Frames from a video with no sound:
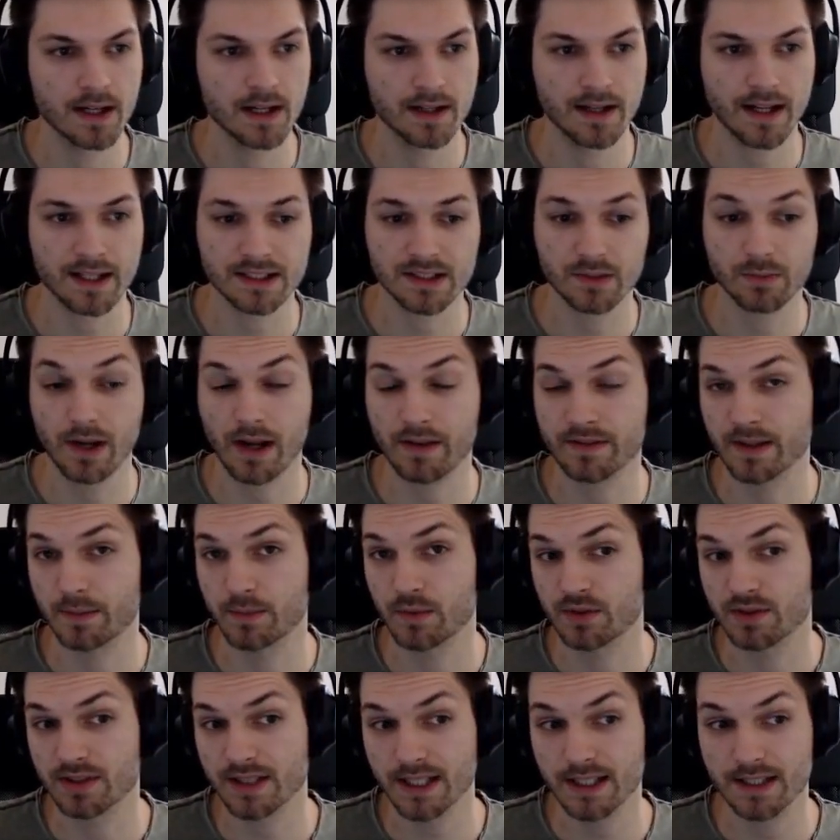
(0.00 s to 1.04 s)
Next one, we have some
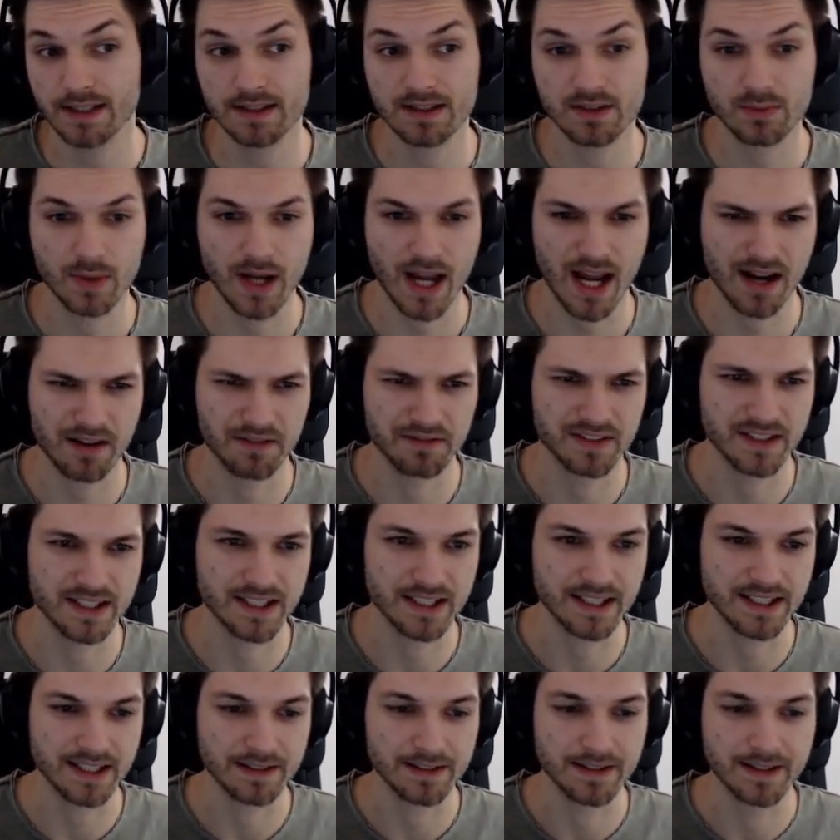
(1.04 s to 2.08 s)
new skins. We have
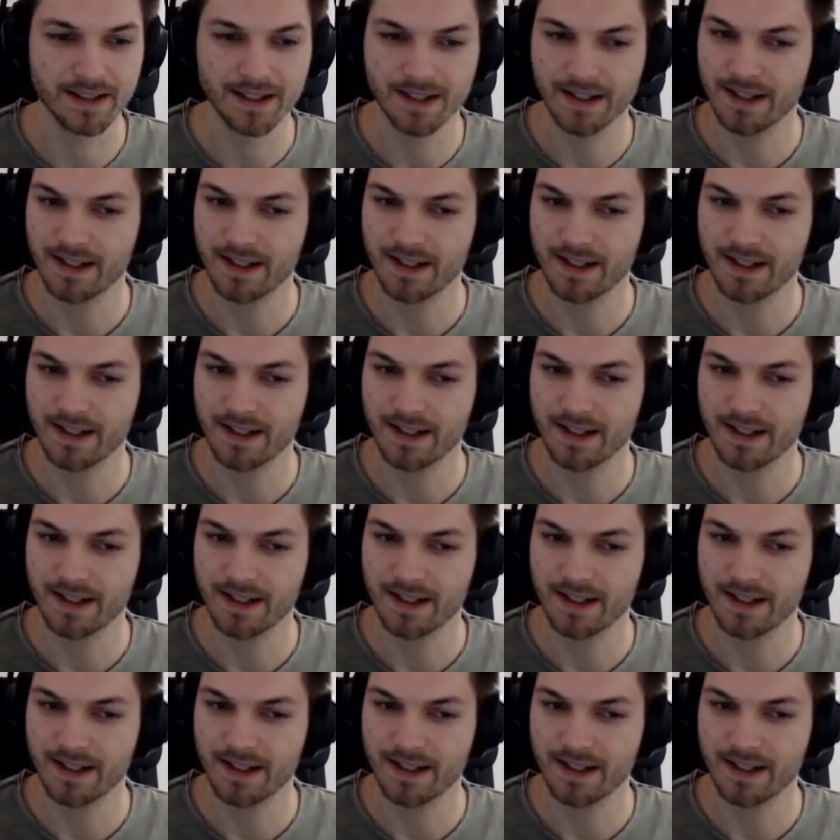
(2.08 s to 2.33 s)
the